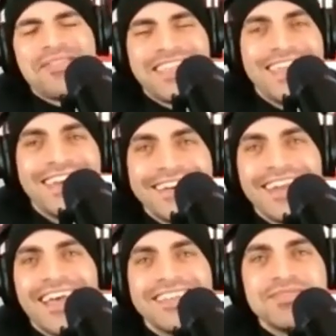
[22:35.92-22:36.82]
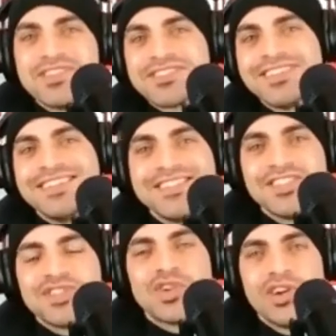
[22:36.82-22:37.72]
here and he was going to
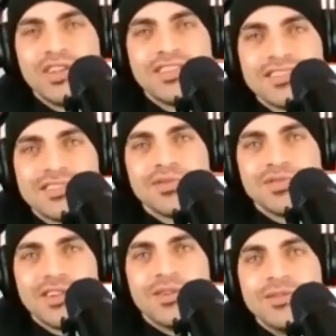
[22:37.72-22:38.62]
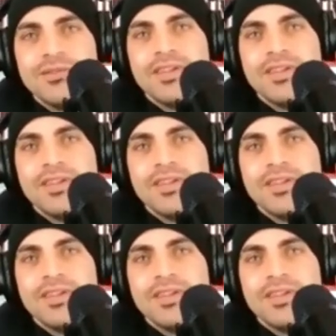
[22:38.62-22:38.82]
destroy all the studio.